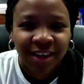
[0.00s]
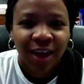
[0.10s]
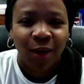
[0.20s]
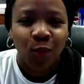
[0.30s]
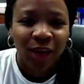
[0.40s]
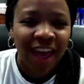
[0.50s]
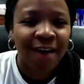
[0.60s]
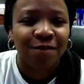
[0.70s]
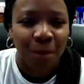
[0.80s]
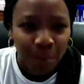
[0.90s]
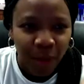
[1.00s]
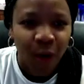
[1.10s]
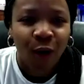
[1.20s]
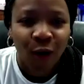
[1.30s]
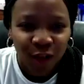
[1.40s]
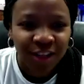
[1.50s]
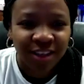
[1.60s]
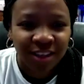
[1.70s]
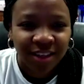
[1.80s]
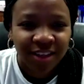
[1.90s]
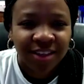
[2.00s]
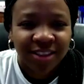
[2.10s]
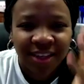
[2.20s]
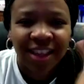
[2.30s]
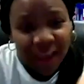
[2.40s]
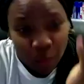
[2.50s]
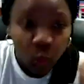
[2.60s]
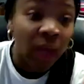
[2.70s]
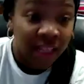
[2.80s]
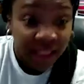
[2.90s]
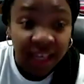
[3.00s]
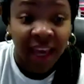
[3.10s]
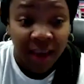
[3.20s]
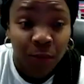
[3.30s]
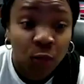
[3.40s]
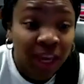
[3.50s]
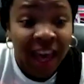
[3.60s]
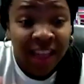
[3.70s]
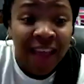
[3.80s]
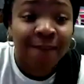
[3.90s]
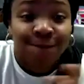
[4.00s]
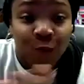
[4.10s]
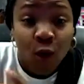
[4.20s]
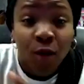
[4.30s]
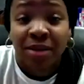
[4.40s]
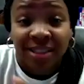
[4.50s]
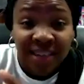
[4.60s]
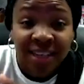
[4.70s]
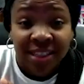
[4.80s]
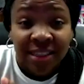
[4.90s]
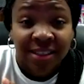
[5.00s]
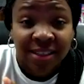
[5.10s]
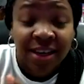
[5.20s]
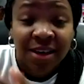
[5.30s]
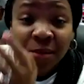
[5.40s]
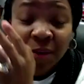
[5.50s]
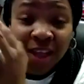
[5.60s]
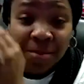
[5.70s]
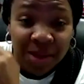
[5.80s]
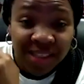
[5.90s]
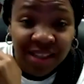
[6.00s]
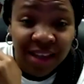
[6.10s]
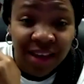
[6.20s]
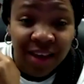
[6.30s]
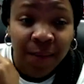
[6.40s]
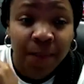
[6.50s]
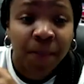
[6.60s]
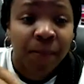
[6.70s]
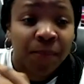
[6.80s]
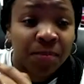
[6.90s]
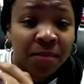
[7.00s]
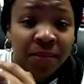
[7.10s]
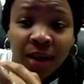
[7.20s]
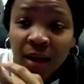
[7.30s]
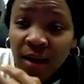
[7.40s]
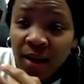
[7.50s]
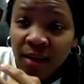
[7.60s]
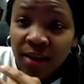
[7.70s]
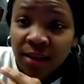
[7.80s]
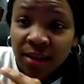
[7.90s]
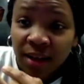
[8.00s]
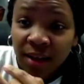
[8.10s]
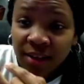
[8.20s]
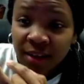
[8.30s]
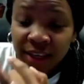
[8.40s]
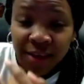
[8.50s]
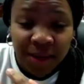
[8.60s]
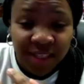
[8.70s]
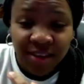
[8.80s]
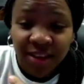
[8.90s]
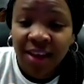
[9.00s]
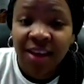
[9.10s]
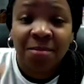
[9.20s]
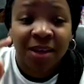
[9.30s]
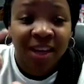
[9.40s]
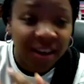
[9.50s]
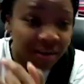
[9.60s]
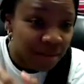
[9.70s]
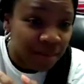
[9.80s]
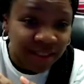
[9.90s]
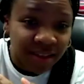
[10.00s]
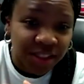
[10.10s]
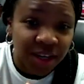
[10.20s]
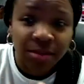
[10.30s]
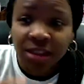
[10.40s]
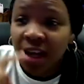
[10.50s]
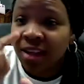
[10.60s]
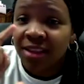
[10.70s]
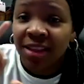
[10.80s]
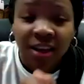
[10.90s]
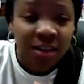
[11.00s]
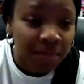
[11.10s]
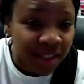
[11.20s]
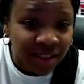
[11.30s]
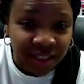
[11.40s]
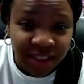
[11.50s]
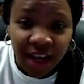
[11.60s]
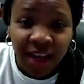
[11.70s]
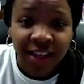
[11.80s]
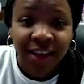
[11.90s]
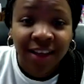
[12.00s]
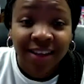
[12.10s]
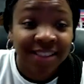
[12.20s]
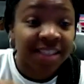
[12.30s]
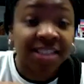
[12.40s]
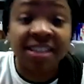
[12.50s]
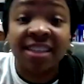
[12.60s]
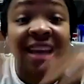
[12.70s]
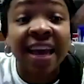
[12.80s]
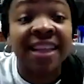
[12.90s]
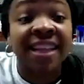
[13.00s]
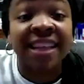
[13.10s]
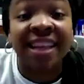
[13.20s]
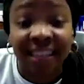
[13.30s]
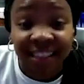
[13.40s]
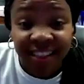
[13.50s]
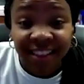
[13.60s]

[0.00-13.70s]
And we had the ball to, like, win the game. We had, like, four possessions. We had a missed layup, E missed a layup, Kira missed a jump shot, Netta missed a shot, just to take the lead,